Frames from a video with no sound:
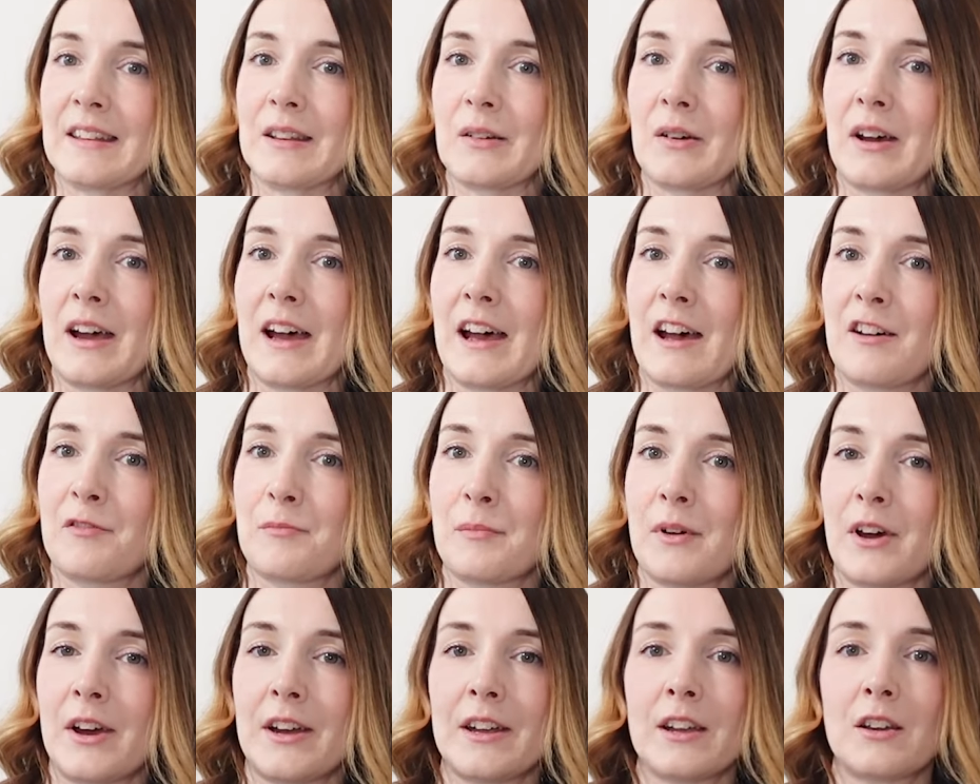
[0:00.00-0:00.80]
So I have
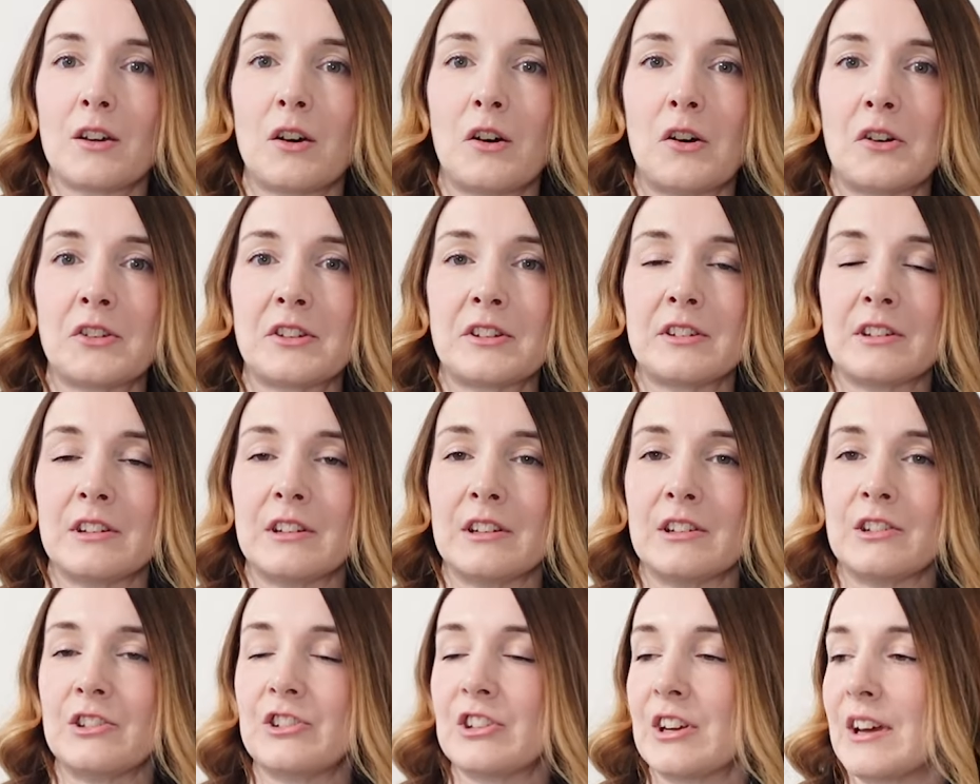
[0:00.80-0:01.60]
my
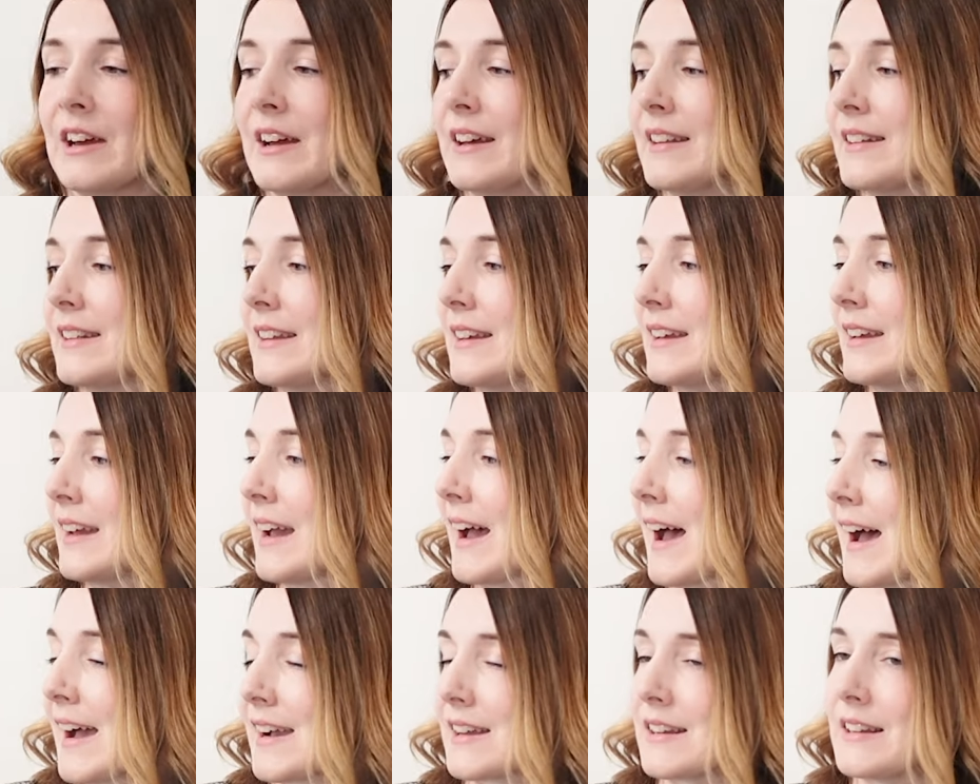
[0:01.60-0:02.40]
cotton jersey
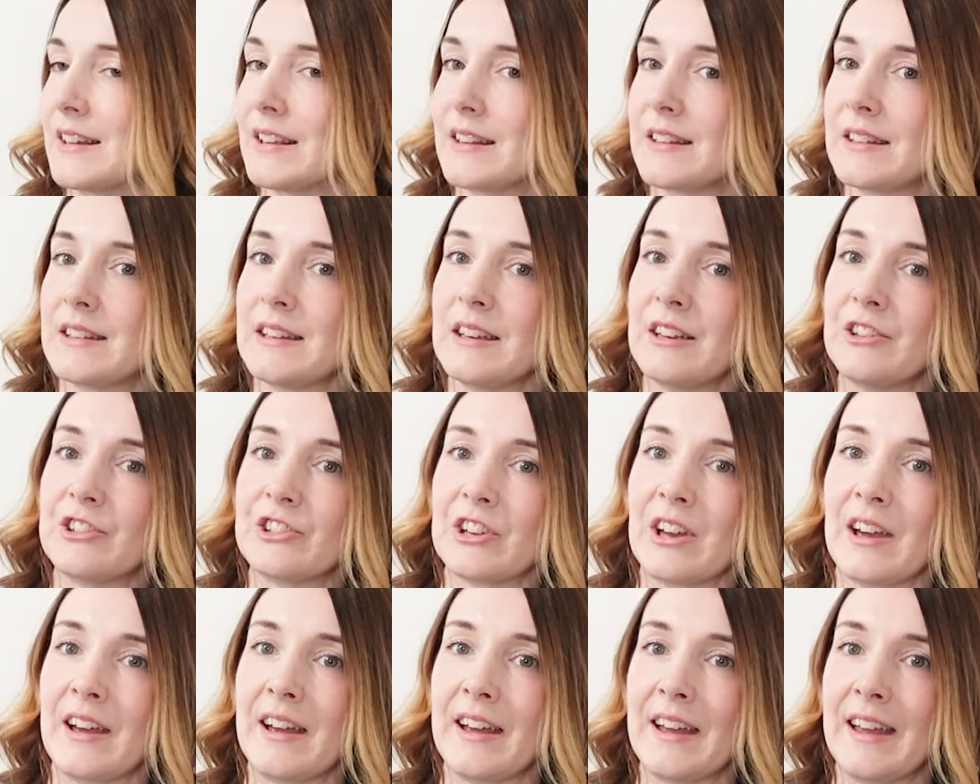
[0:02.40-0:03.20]
Agnes
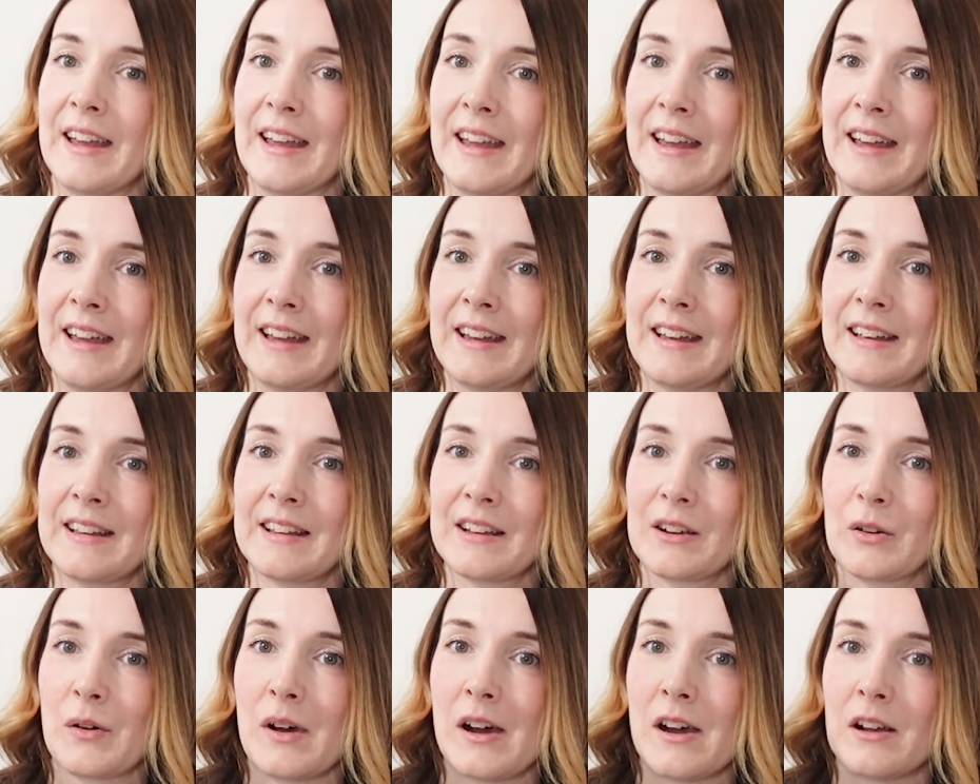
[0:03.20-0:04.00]
t-shirt
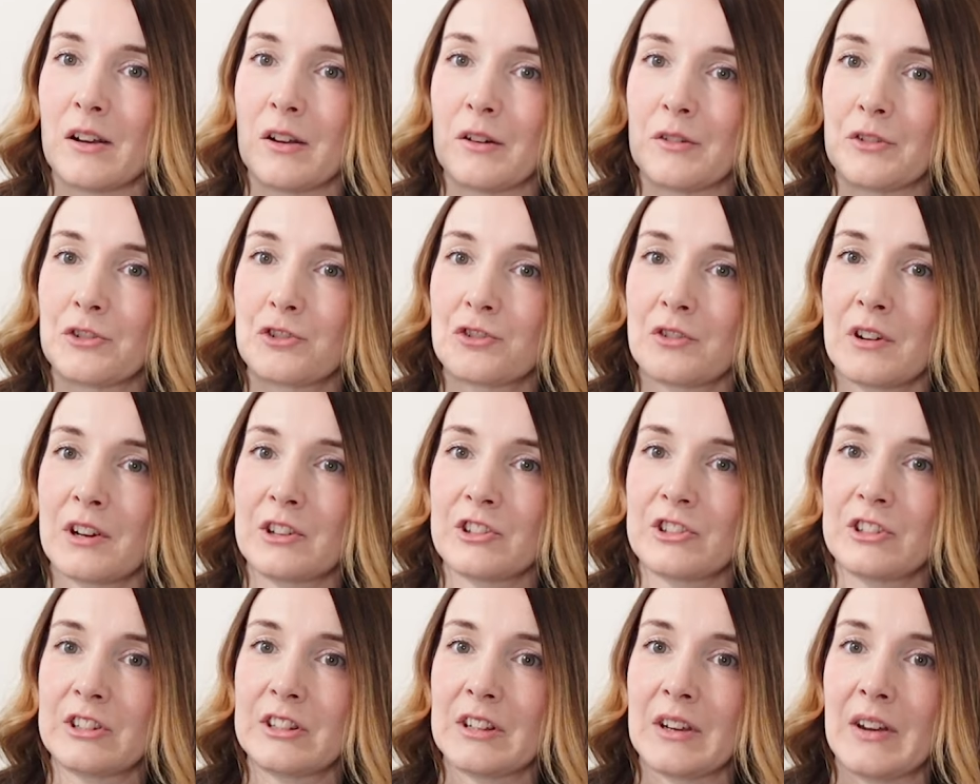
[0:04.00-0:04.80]
here. Quite a lot of
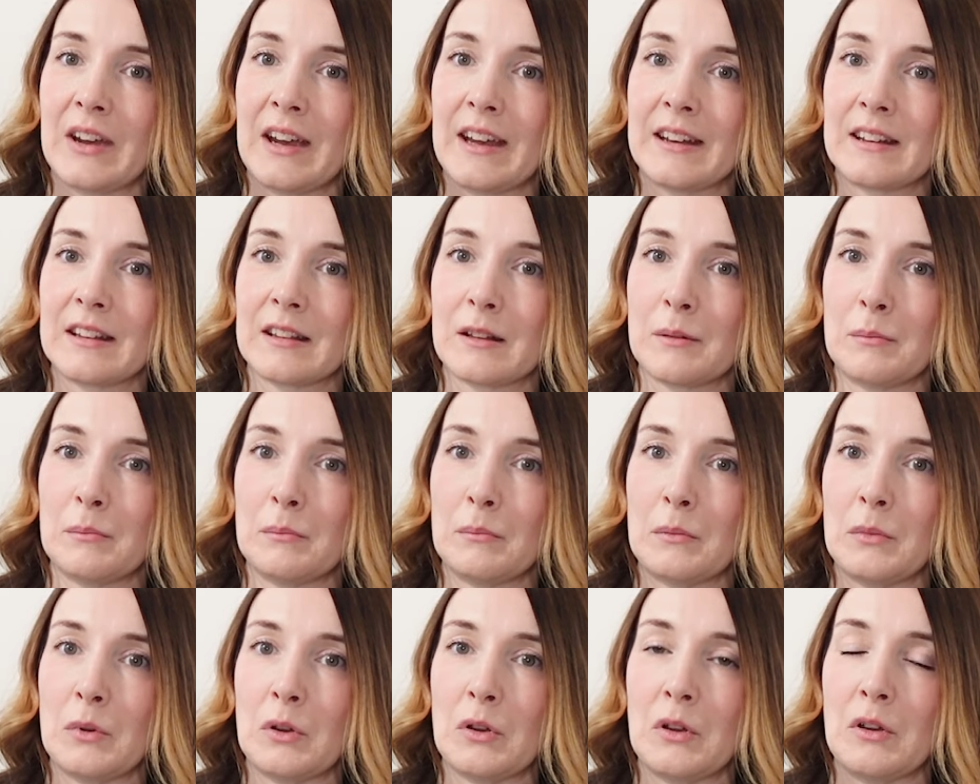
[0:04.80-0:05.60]
structure to it. It
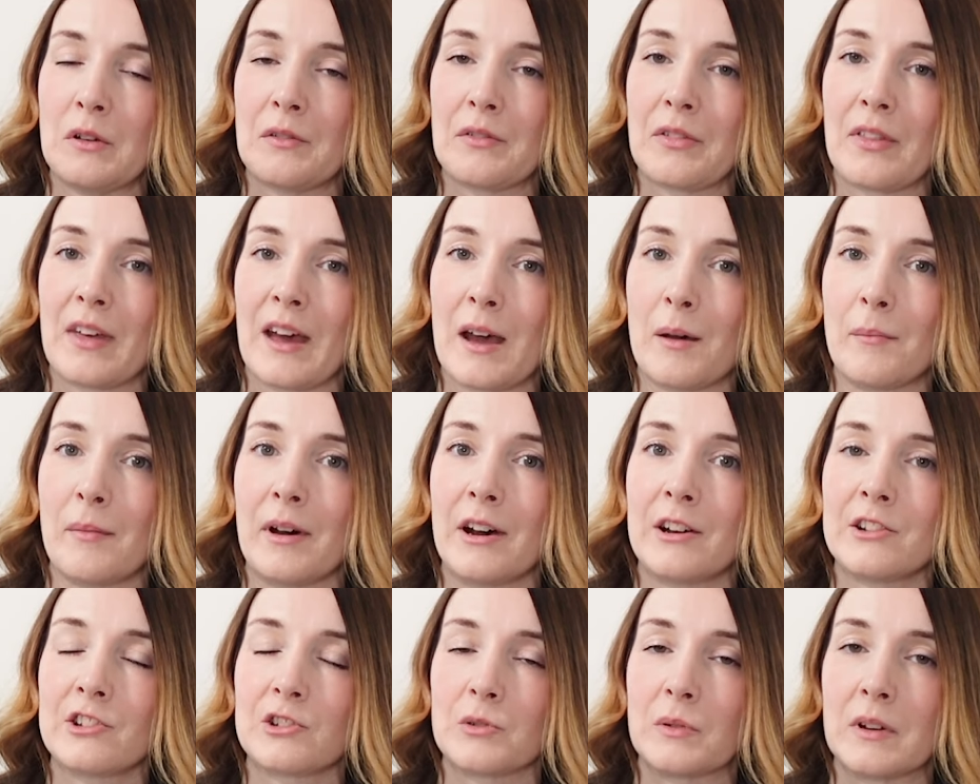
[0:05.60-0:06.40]
doesn't move that
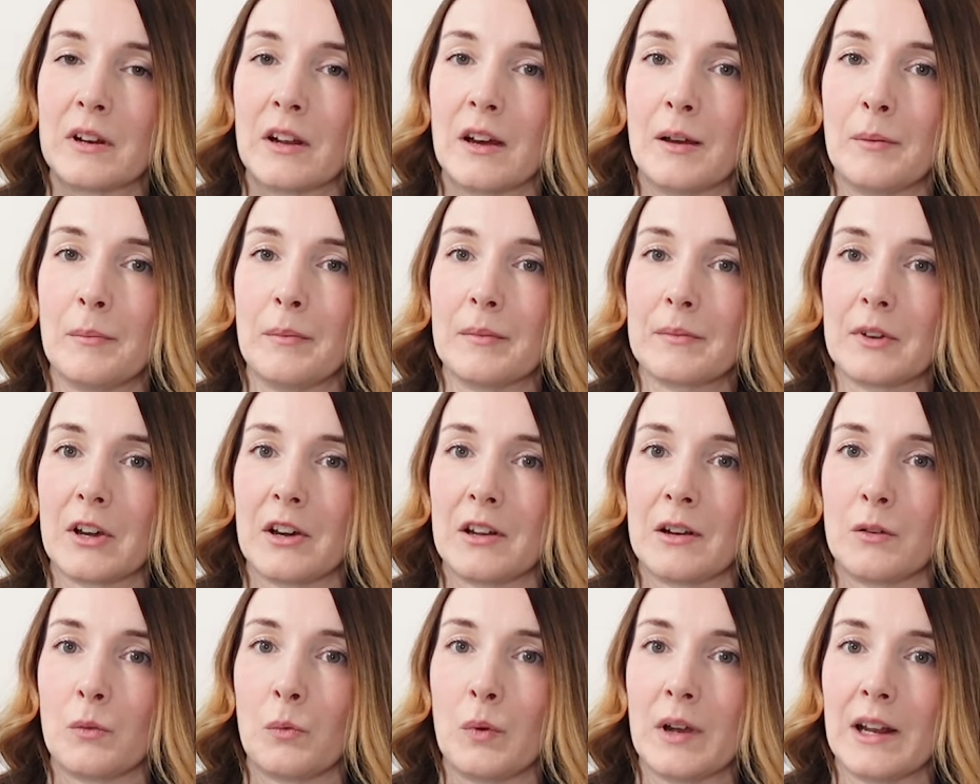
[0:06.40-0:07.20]
much when I'm
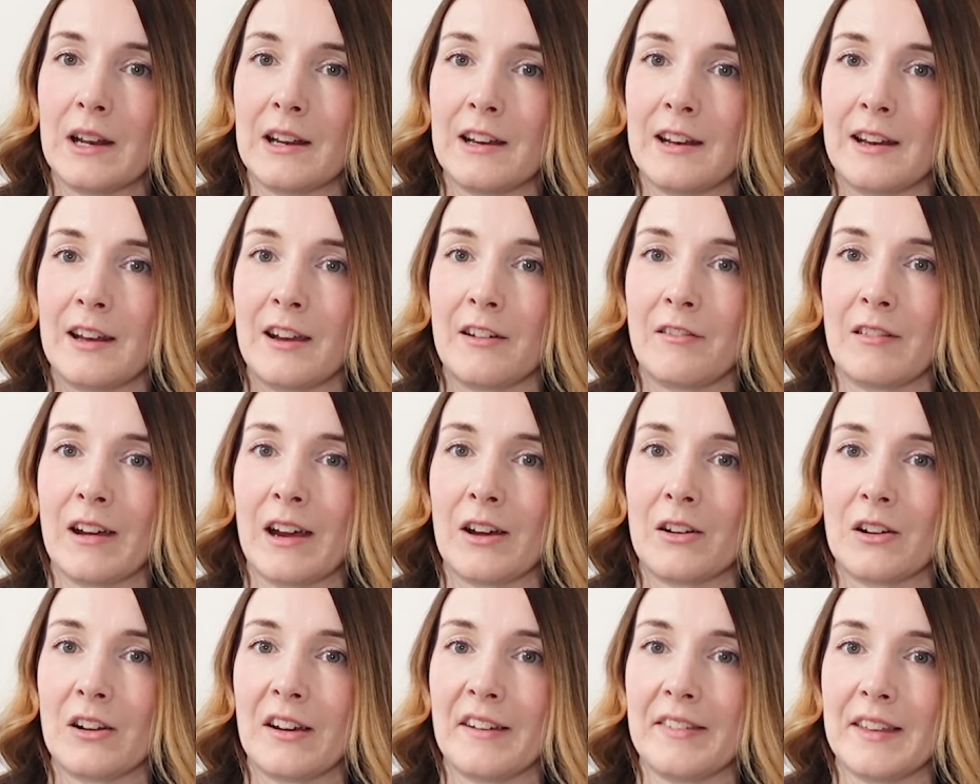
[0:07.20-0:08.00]
kind of wiggling it
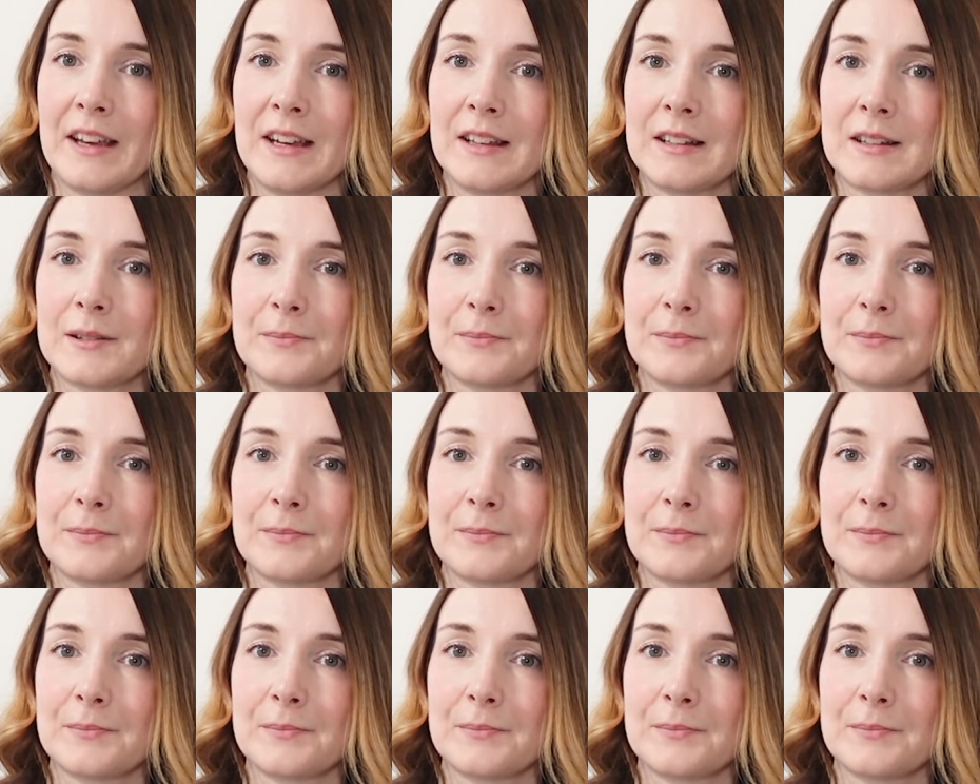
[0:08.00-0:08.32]
around like this.